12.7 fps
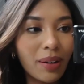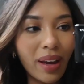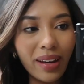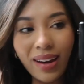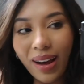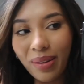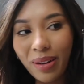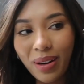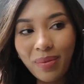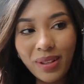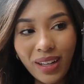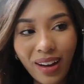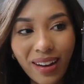Okay, now that
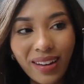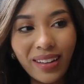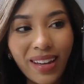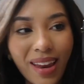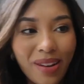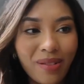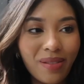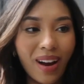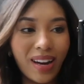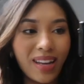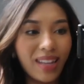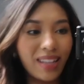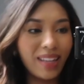I'm done getting
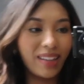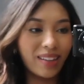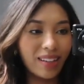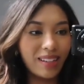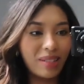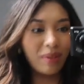ready, here is